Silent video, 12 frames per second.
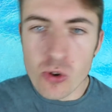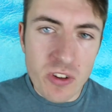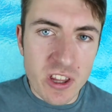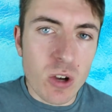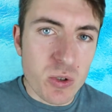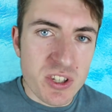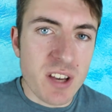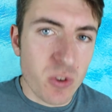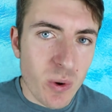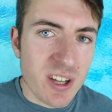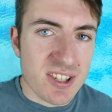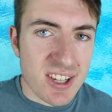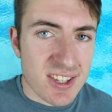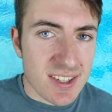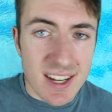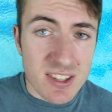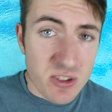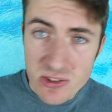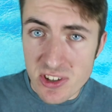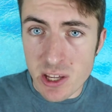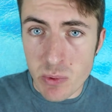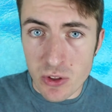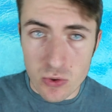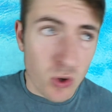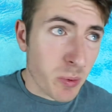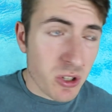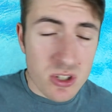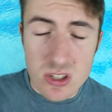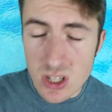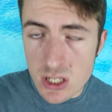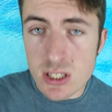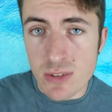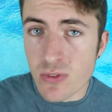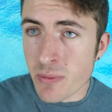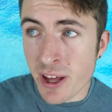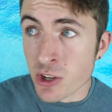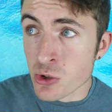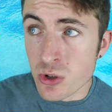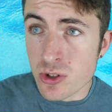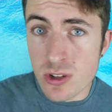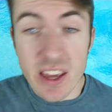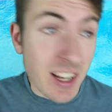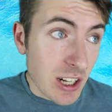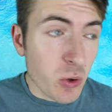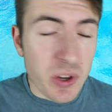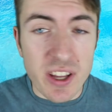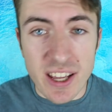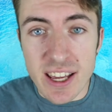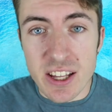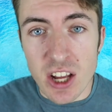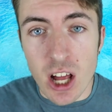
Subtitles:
During the 07-08 season, Leicester City went through about 6 different managers, including Ian